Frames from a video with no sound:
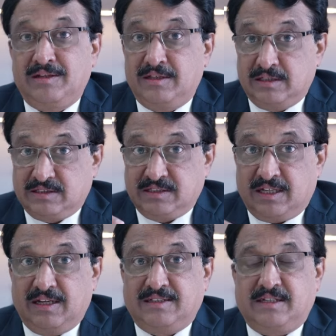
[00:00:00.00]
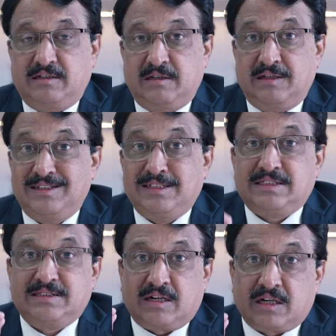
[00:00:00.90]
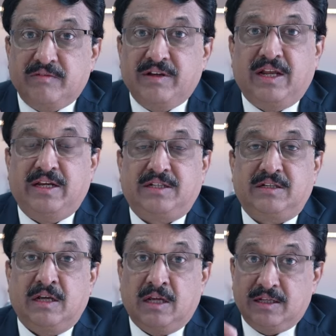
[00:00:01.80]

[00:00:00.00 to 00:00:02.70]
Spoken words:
This is a lesson. This is a revelation.